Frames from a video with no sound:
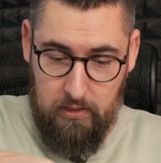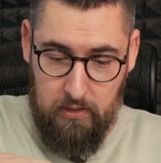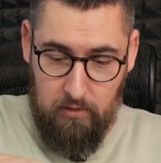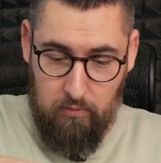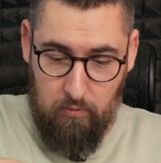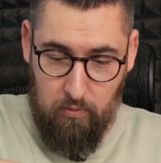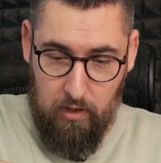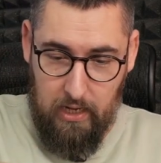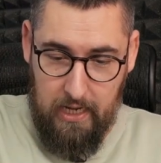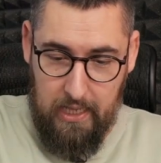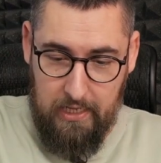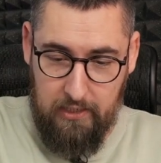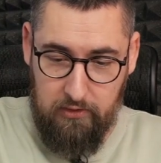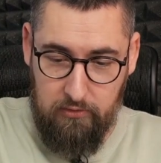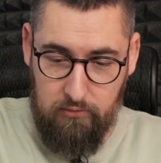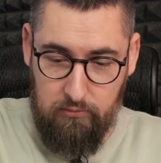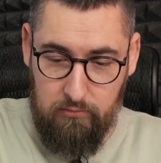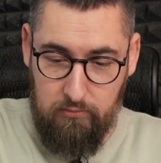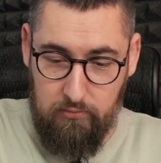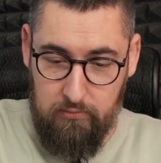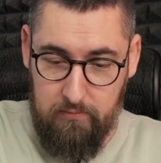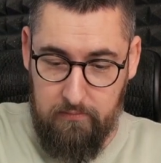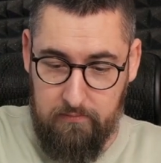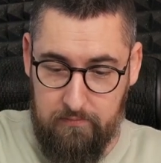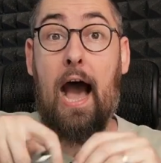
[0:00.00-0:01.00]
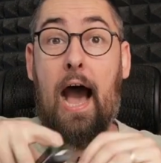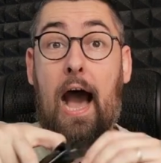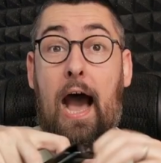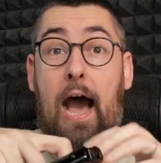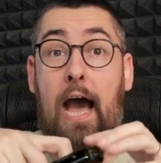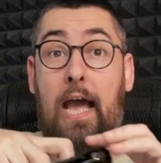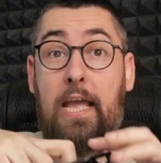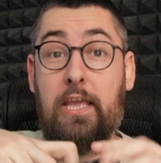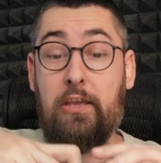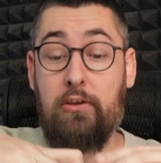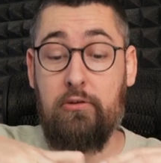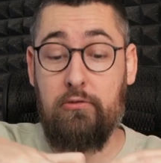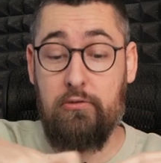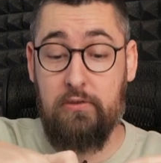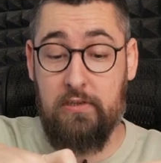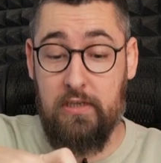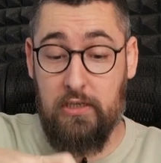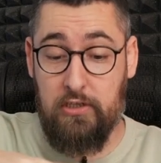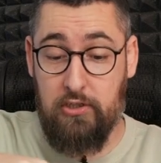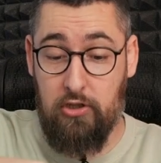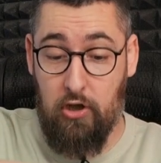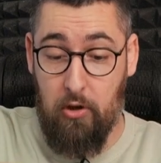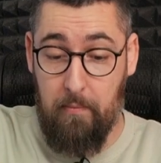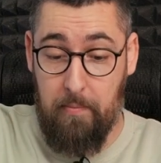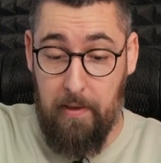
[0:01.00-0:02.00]
what I do, I use the
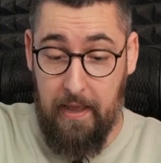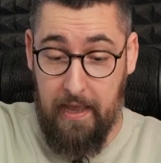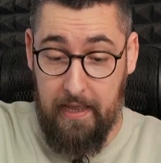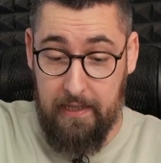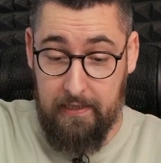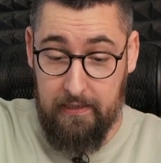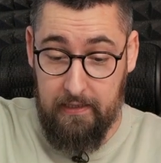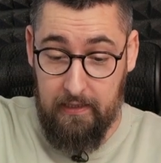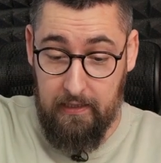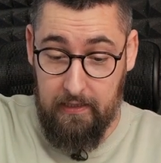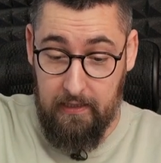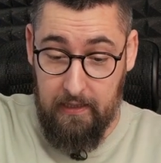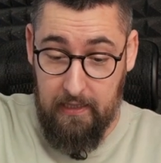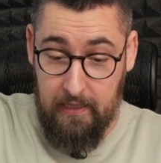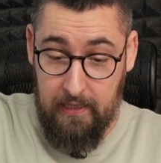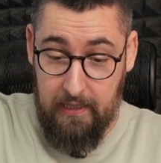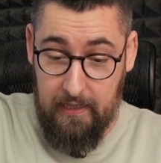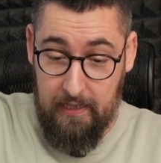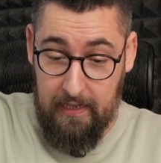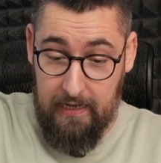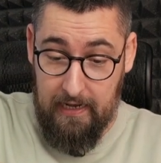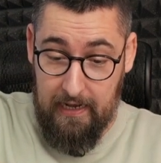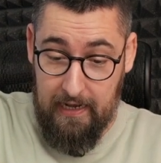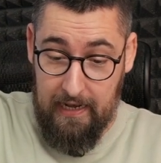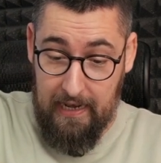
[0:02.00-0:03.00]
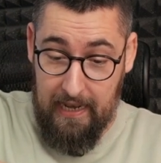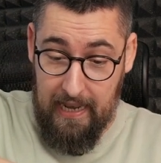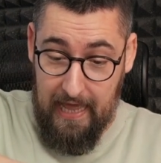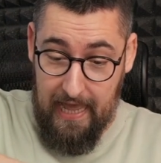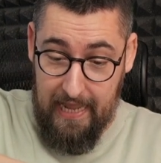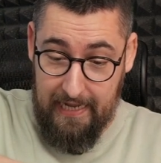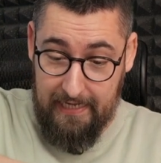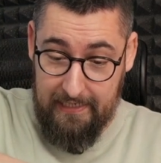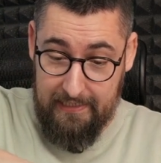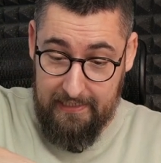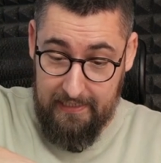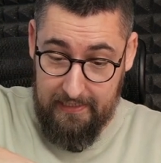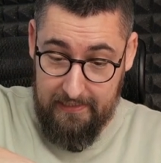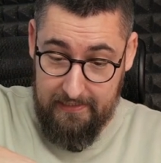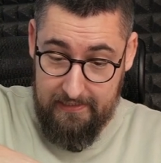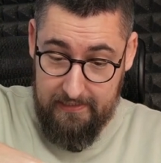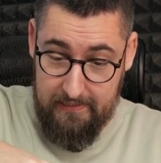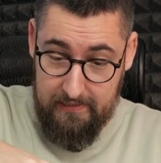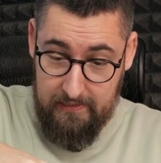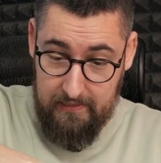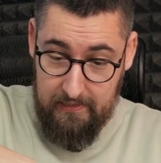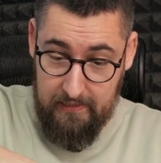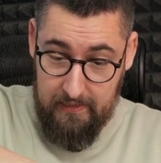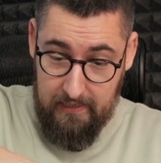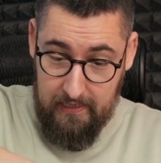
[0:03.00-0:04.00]
top handle like
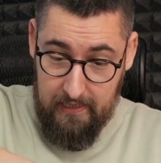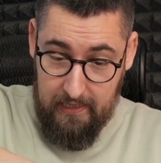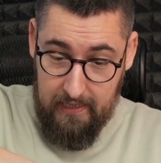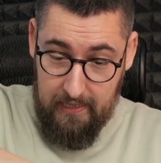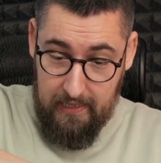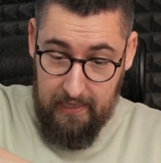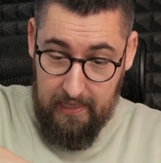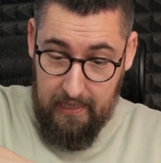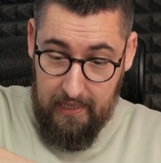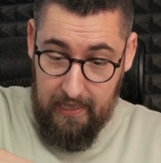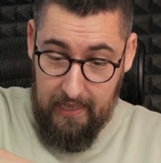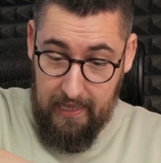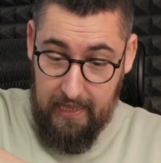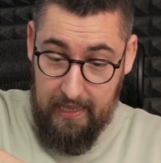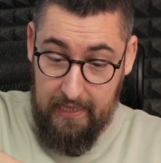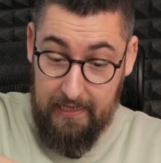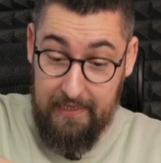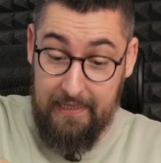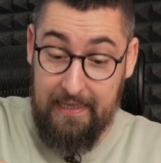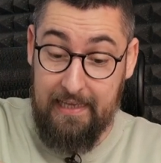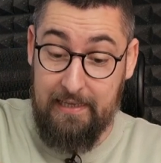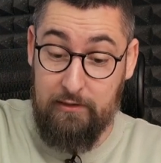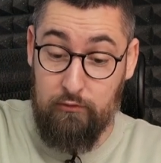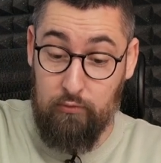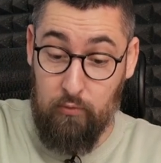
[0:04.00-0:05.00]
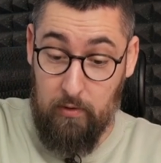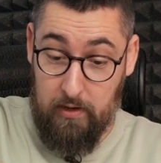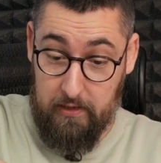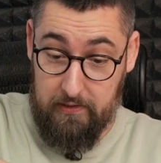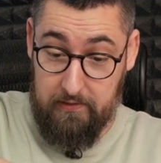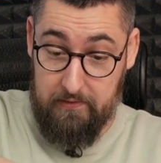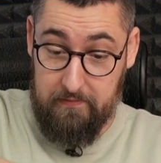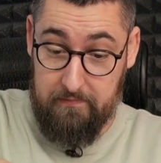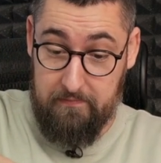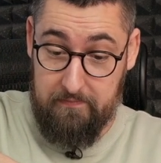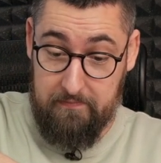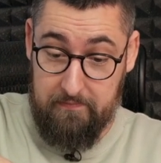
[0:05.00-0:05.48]
this and guess what?